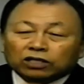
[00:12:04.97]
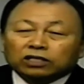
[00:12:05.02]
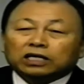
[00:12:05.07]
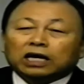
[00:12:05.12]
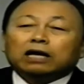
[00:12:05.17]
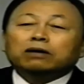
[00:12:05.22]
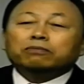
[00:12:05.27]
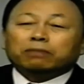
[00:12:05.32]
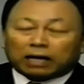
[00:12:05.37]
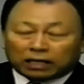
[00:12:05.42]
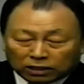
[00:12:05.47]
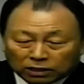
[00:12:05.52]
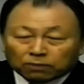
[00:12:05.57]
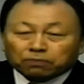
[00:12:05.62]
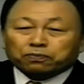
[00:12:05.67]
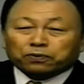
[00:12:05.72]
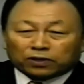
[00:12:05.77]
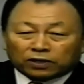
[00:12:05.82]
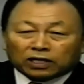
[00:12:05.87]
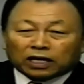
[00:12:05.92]
So what
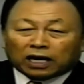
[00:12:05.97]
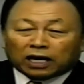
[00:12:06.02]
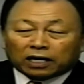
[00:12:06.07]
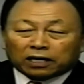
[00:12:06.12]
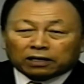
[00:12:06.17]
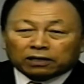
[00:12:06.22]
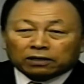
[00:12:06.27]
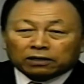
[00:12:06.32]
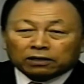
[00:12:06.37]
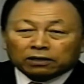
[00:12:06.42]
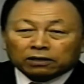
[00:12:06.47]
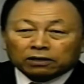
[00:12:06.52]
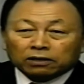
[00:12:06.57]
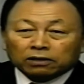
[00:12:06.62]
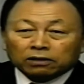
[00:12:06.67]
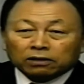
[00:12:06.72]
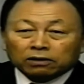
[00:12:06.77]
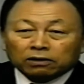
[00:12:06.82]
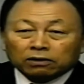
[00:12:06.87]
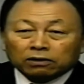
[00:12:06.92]
is the
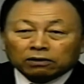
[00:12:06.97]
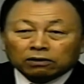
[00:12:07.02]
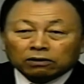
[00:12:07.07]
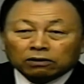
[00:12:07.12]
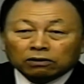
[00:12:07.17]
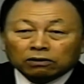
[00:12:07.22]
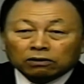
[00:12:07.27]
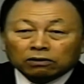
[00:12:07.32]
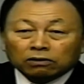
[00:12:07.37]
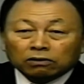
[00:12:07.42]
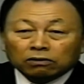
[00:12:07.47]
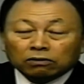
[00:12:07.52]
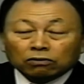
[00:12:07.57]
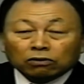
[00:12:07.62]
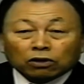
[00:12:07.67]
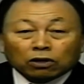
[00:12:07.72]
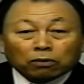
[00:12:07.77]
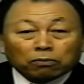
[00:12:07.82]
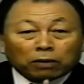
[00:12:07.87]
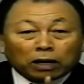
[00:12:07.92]
best medicine for your
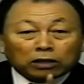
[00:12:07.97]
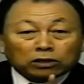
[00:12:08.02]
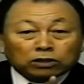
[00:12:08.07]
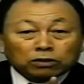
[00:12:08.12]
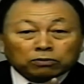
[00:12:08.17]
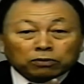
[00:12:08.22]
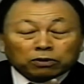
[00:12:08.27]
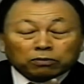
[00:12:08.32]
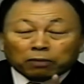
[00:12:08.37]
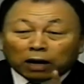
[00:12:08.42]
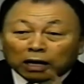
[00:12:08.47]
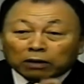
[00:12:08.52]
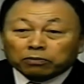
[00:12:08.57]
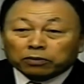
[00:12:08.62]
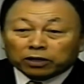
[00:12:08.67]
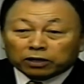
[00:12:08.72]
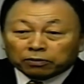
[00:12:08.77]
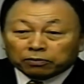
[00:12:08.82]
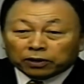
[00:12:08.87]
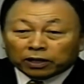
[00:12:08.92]
bones? It is this
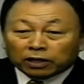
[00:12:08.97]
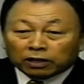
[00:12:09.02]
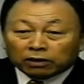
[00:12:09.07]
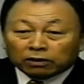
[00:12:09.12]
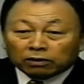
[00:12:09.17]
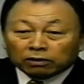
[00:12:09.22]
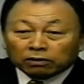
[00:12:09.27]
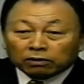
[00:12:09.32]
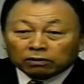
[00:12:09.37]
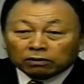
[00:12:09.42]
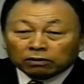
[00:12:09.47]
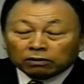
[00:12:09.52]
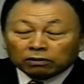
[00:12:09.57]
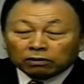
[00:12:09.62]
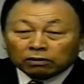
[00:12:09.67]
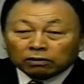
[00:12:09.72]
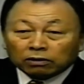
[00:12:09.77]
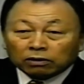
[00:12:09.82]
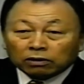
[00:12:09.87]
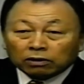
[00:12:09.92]
good
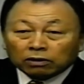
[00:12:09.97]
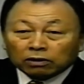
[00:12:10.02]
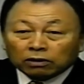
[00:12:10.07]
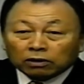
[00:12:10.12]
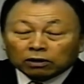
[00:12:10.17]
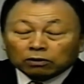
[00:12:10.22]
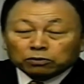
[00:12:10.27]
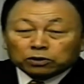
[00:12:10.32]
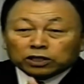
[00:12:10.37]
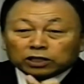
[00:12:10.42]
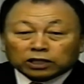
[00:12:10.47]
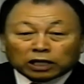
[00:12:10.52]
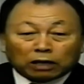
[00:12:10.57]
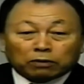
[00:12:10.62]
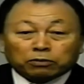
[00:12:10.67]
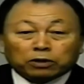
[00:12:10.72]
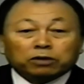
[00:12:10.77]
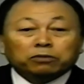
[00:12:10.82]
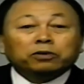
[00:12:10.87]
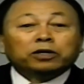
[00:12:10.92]
word. So if you eat
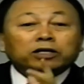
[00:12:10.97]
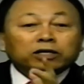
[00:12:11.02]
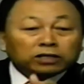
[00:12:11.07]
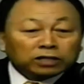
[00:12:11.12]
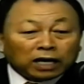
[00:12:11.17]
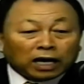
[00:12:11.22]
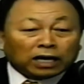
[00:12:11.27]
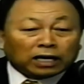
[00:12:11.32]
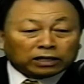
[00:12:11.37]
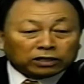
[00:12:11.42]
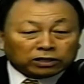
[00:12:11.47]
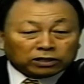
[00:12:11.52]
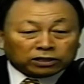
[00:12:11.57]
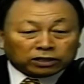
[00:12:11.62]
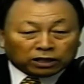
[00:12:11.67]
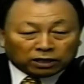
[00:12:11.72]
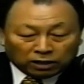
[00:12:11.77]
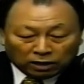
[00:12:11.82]
a lot of the word,